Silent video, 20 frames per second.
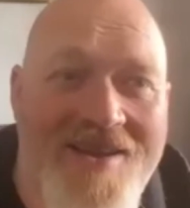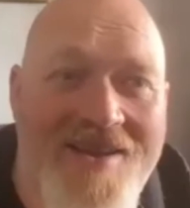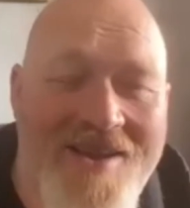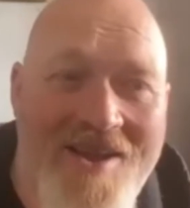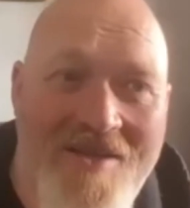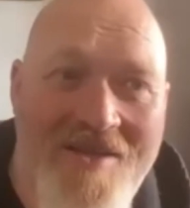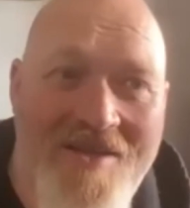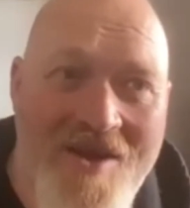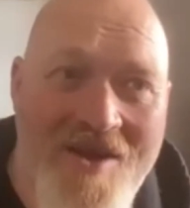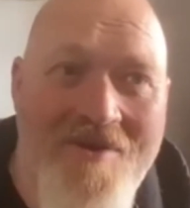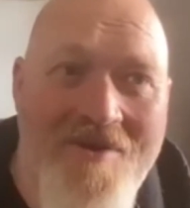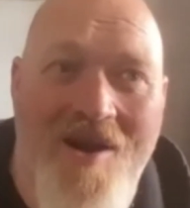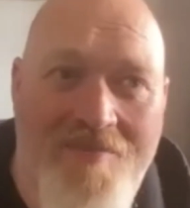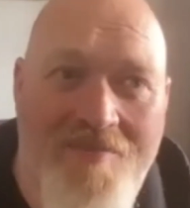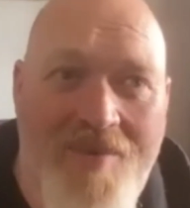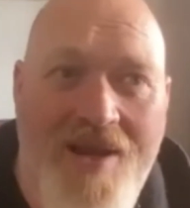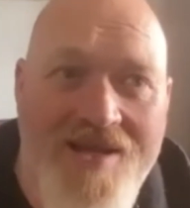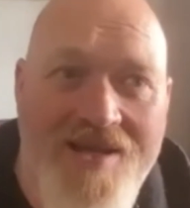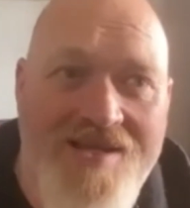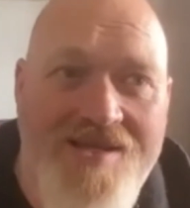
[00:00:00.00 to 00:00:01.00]
There are
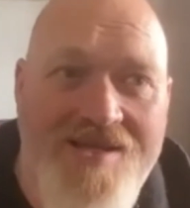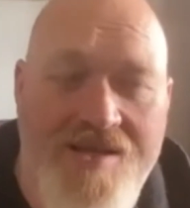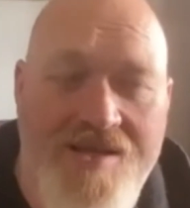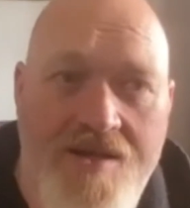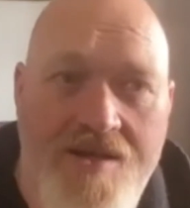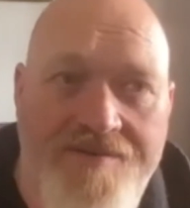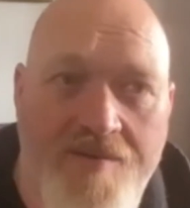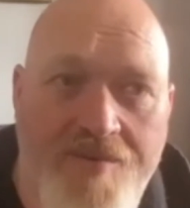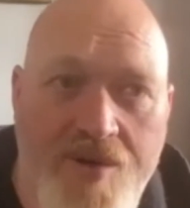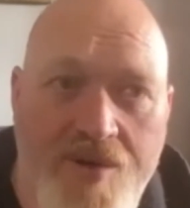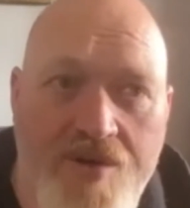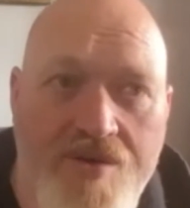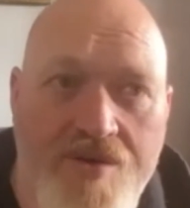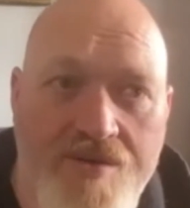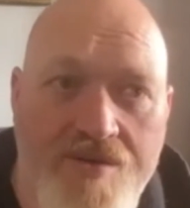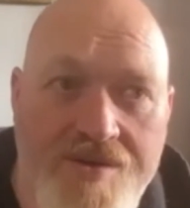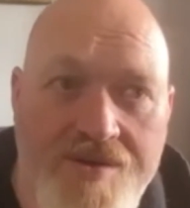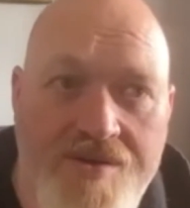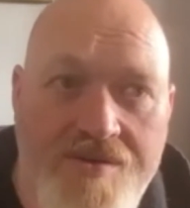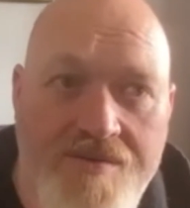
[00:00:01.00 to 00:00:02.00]
places that have
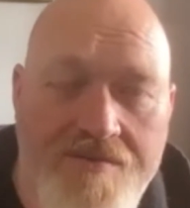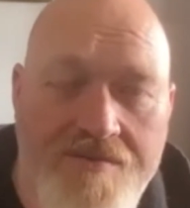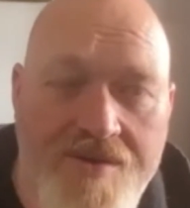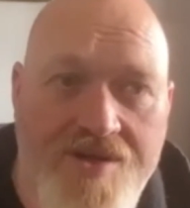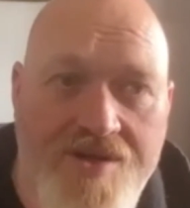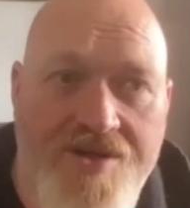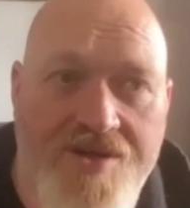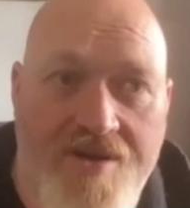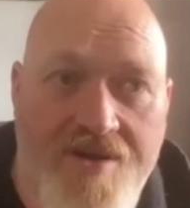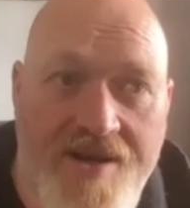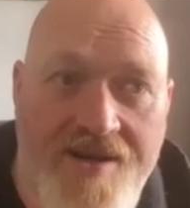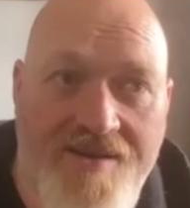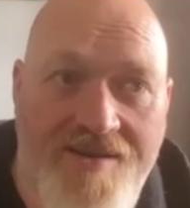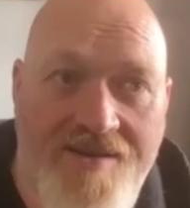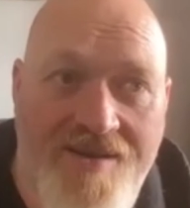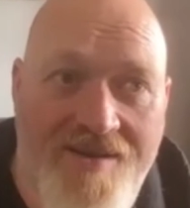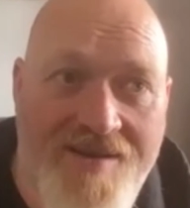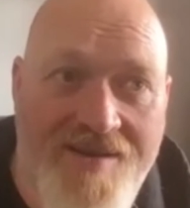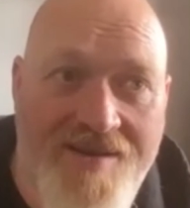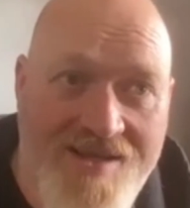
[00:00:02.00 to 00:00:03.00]
abused restraint,
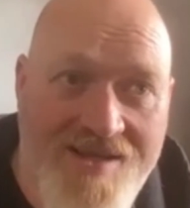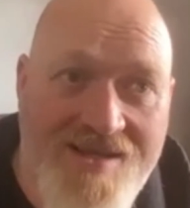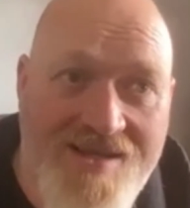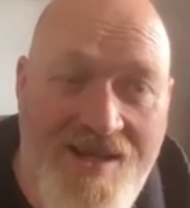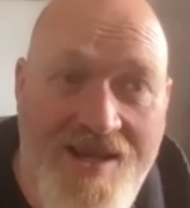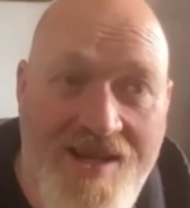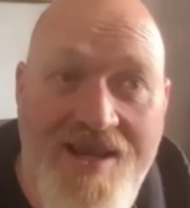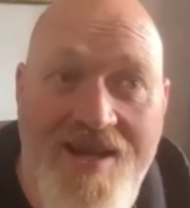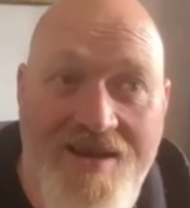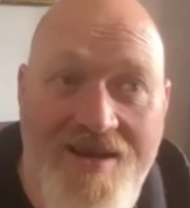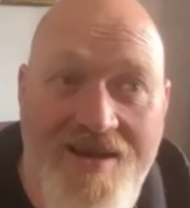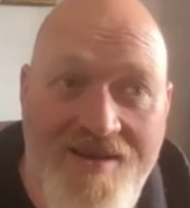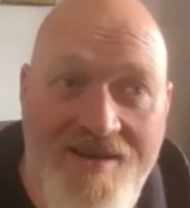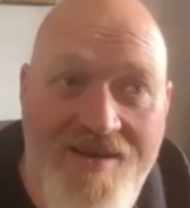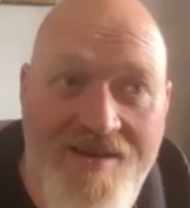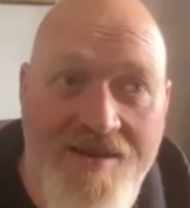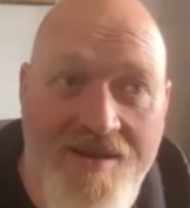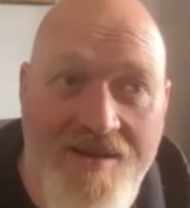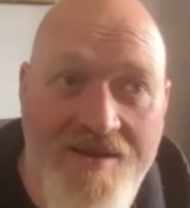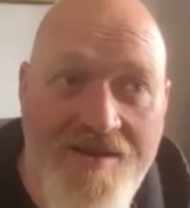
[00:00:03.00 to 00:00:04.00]
and that's clear.
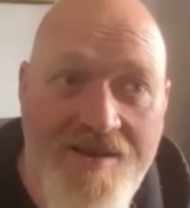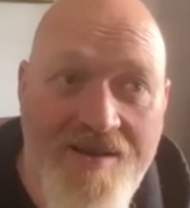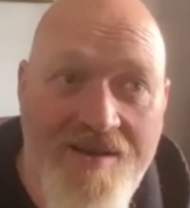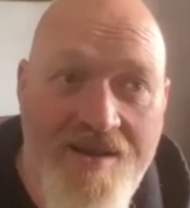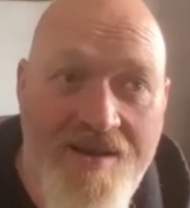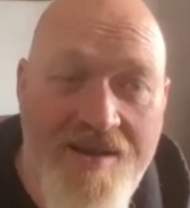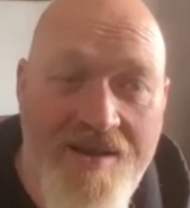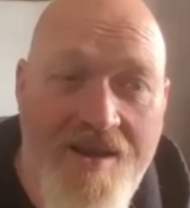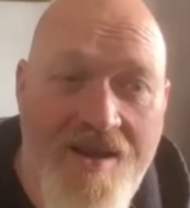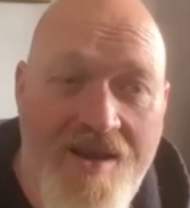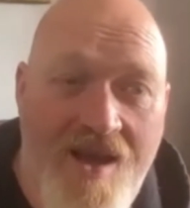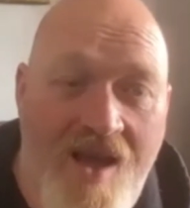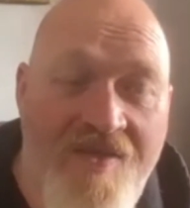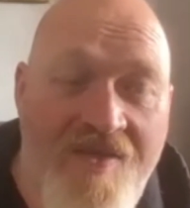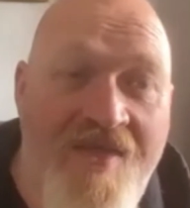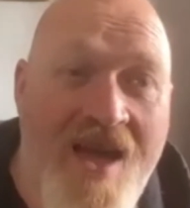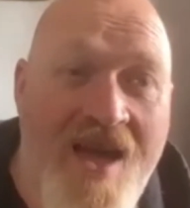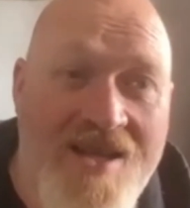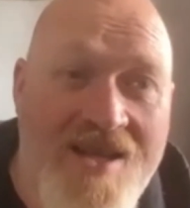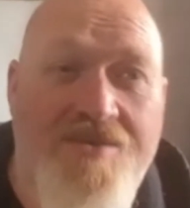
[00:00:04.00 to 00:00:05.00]
And
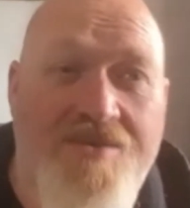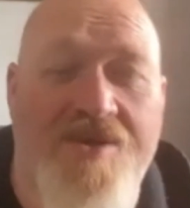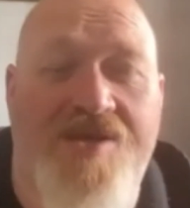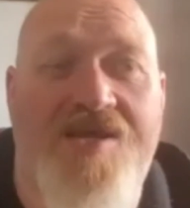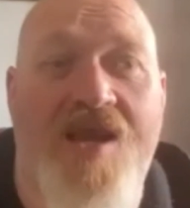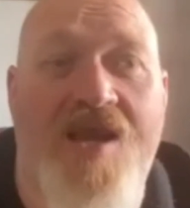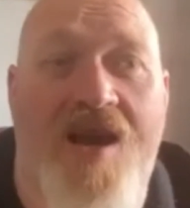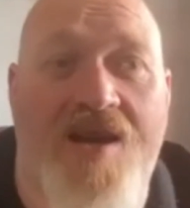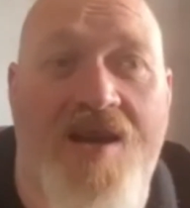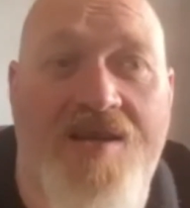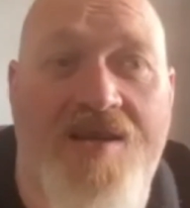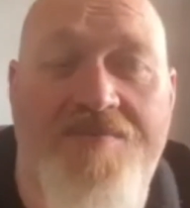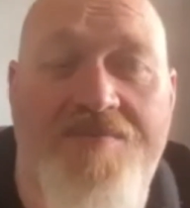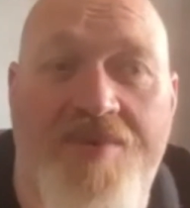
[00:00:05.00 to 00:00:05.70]
that's what sucks, but